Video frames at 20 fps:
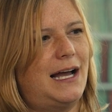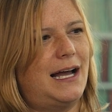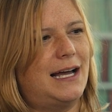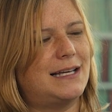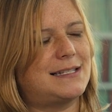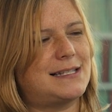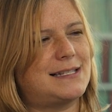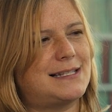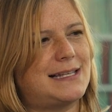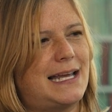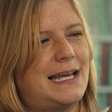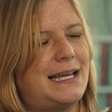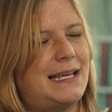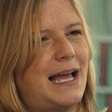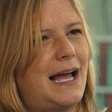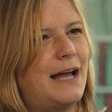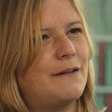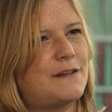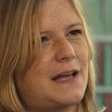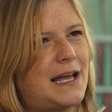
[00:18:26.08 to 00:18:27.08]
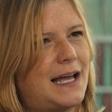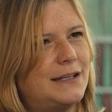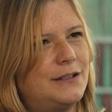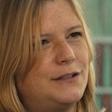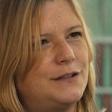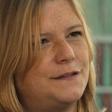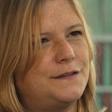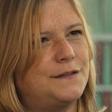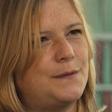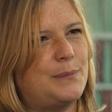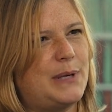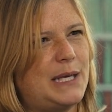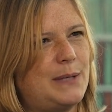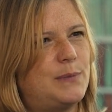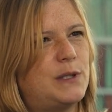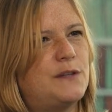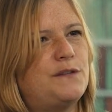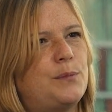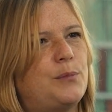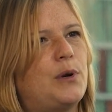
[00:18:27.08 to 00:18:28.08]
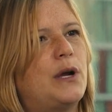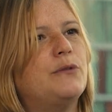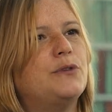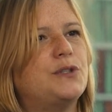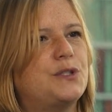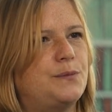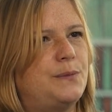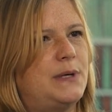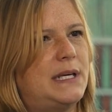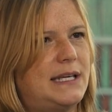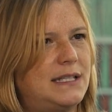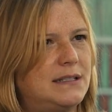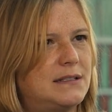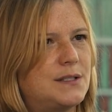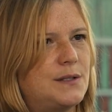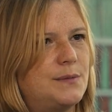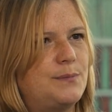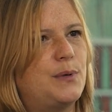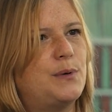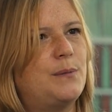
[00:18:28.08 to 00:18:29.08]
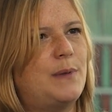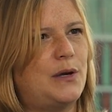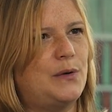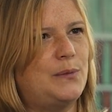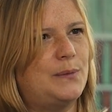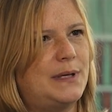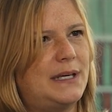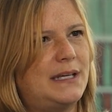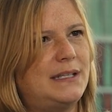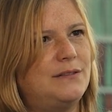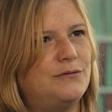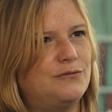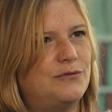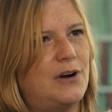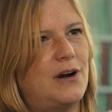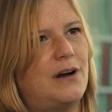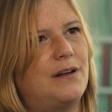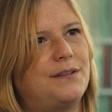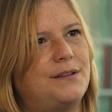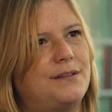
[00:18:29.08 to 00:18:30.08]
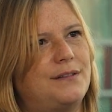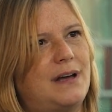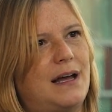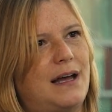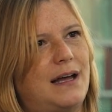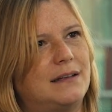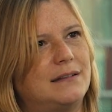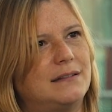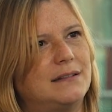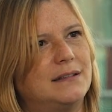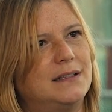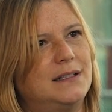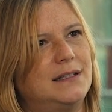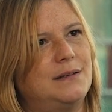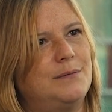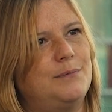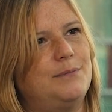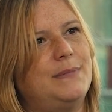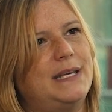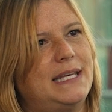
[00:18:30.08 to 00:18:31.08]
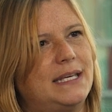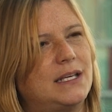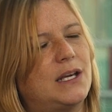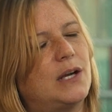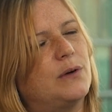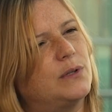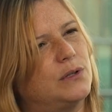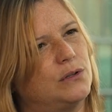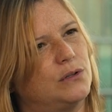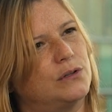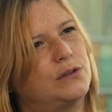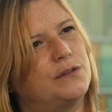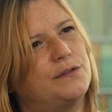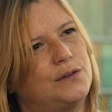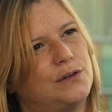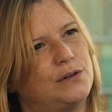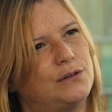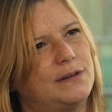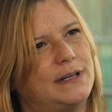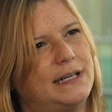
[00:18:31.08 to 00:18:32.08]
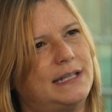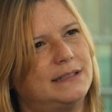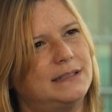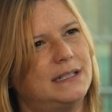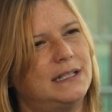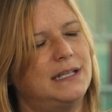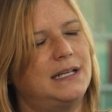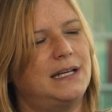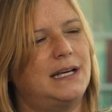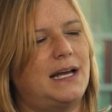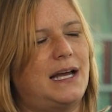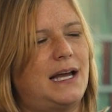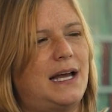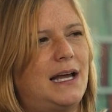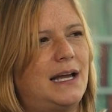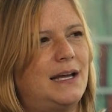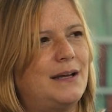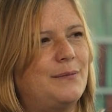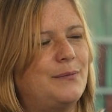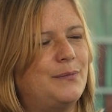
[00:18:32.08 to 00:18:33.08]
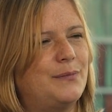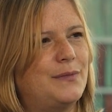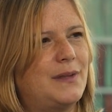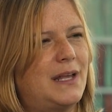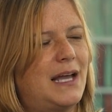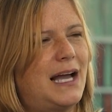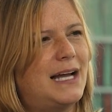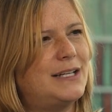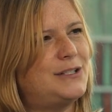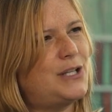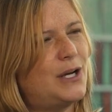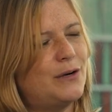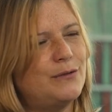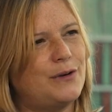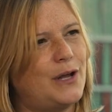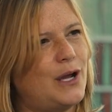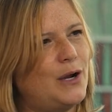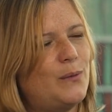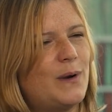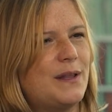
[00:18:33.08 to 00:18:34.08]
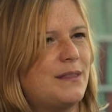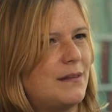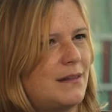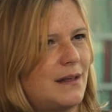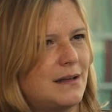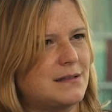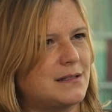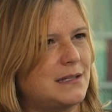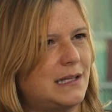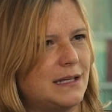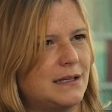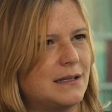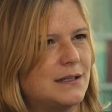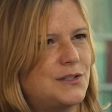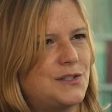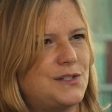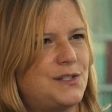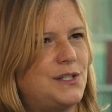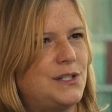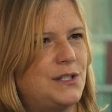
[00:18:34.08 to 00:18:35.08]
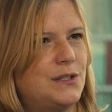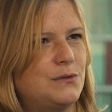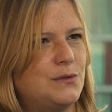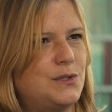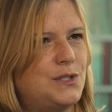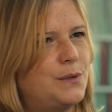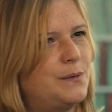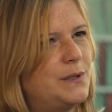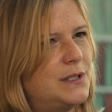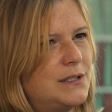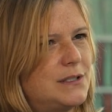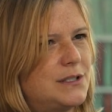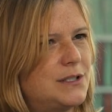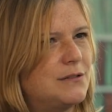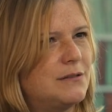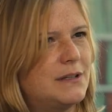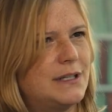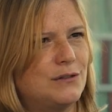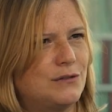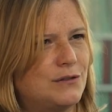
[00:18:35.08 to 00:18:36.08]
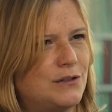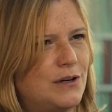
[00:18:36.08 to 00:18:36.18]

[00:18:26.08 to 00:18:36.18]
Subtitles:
as I say, people have approached me to promote me rather than me go and look for it. I don't know whether that's linked to doing a degree or